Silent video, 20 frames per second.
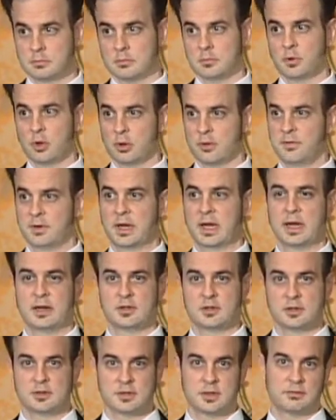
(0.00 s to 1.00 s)

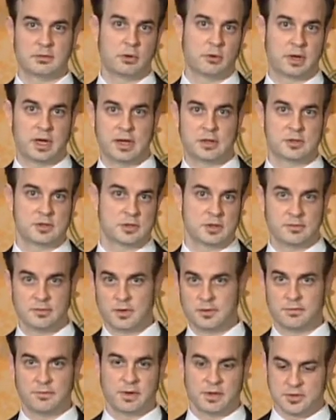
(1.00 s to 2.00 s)
notifications of locations of
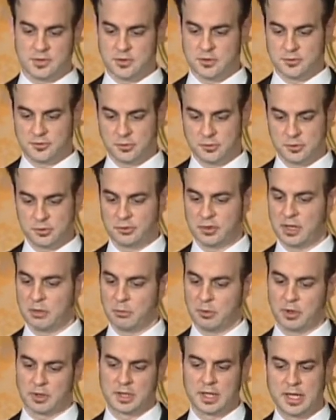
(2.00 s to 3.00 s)
your friends in your social
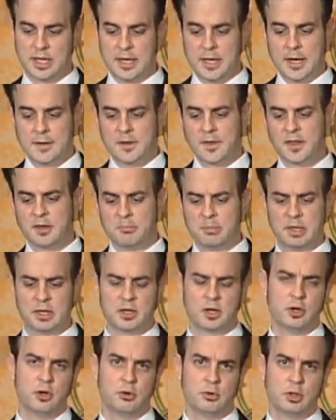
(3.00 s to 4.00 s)
network. And then the big
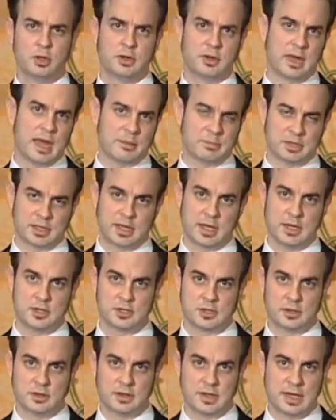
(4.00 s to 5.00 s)
kahuna
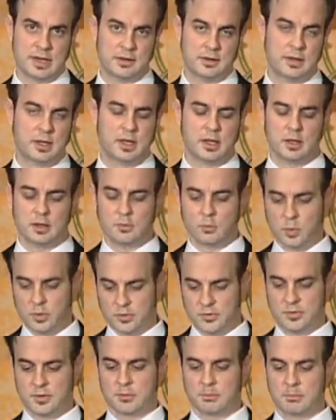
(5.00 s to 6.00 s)
application that
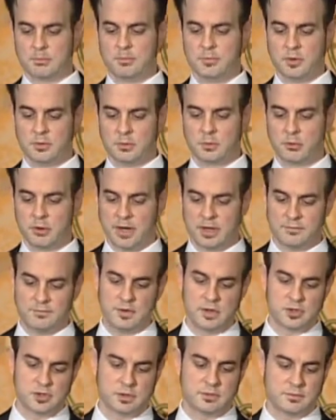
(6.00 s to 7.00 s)
was the grand
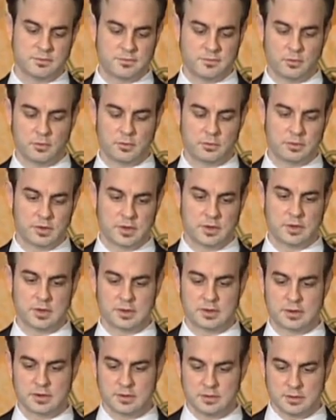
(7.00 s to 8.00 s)
vision for
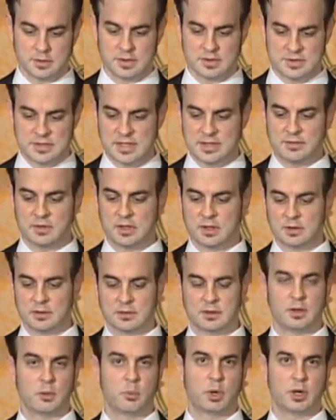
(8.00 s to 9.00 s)
conceiving the
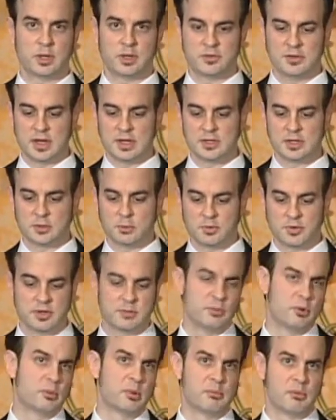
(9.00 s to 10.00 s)
awareness engine was the
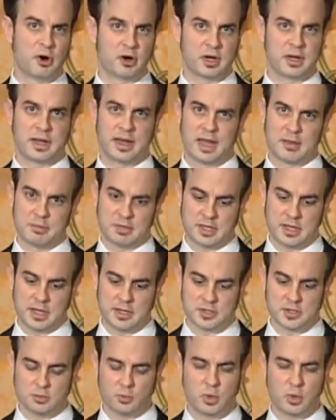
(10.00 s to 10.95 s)
mobile marketing application,